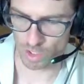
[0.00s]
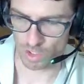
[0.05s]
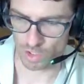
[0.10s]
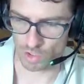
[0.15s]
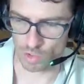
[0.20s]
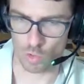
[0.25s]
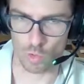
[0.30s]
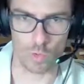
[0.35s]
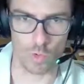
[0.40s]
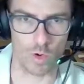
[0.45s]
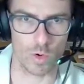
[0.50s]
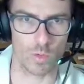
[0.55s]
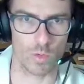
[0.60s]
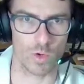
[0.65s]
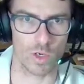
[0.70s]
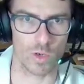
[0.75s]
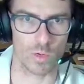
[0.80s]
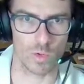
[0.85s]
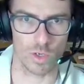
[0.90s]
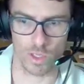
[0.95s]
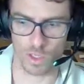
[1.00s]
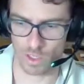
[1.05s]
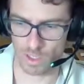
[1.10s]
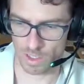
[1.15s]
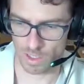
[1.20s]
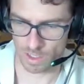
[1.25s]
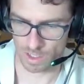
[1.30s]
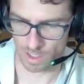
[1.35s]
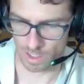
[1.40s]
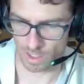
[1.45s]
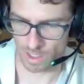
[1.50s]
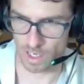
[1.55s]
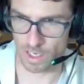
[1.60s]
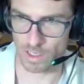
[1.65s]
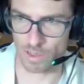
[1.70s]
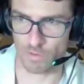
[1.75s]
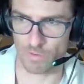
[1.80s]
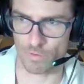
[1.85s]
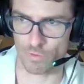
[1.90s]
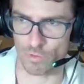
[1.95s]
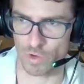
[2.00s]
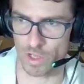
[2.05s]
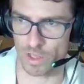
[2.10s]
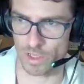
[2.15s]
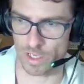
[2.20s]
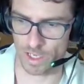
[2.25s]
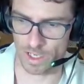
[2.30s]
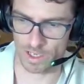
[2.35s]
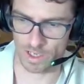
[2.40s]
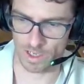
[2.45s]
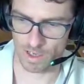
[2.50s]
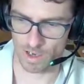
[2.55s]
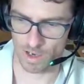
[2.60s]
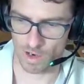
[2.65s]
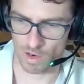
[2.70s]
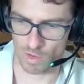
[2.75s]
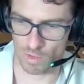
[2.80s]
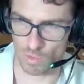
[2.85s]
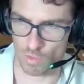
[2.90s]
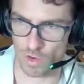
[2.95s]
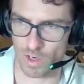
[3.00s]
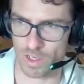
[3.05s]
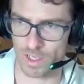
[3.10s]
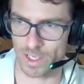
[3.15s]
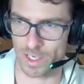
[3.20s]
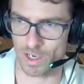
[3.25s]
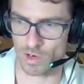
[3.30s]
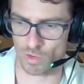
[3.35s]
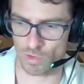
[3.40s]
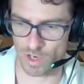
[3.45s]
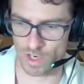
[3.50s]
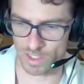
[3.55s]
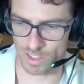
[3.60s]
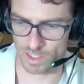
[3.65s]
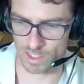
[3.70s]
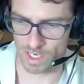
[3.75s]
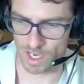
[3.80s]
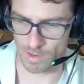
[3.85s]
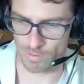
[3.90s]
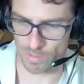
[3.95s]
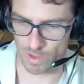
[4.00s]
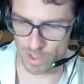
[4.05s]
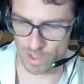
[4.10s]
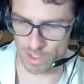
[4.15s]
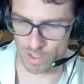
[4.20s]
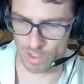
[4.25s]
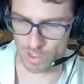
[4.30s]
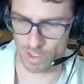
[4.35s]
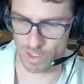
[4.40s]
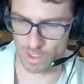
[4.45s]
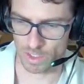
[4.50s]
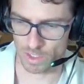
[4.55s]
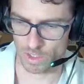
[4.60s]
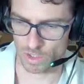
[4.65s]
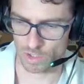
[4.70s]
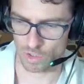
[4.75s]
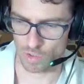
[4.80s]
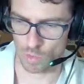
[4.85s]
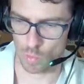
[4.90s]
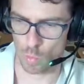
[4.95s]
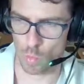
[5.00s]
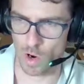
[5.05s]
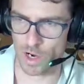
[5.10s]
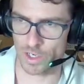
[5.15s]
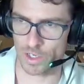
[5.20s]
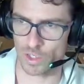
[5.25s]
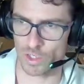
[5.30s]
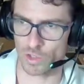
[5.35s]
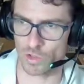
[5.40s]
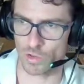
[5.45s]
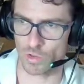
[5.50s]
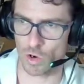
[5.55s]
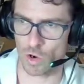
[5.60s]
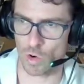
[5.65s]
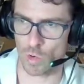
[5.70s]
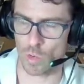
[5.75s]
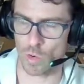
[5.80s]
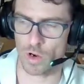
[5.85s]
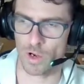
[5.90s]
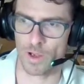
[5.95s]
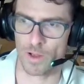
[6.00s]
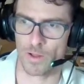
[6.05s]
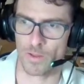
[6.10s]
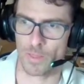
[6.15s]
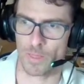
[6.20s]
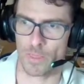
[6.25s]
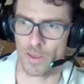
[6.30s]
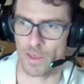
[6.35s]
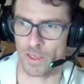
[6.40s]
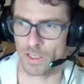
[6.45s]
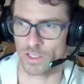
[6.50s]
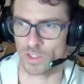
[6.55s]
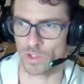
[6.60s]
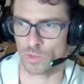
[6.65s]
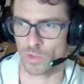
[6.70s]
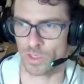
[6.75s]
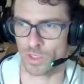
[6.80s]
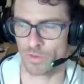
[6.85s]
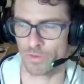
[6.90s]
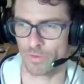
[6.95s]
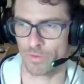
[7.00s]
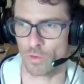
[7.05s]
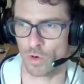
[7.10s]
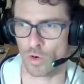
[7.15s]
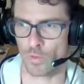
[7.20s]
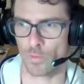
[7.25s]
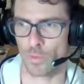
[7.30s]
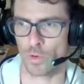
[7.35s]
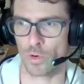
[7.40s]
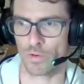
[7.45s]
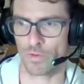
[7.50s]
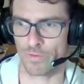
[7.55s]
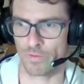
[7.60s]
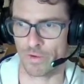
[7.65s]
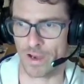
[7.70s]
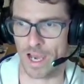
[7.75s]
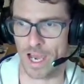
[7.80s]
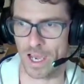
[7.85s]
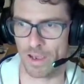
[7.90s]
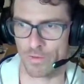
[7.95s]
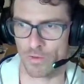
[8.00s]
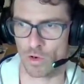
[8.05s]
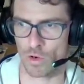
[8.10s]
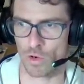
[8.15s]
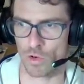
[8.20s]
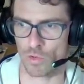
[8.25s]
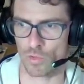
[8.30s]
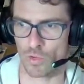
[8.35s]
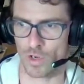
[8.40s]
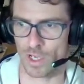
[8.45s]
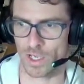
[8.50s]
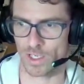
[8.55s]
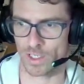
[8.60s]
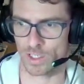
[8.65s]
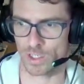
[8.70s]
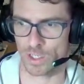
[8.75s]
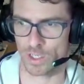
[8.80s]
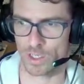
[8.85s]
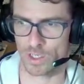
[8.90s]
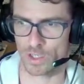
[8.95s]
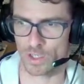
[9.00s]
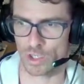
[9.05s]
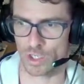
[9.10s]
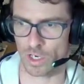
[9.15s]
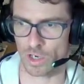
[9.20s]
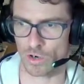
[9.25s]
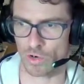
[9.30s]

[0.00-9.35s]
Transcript: so we will get a really, really crazy number. So one euro is twenty-four point five korunas, Czech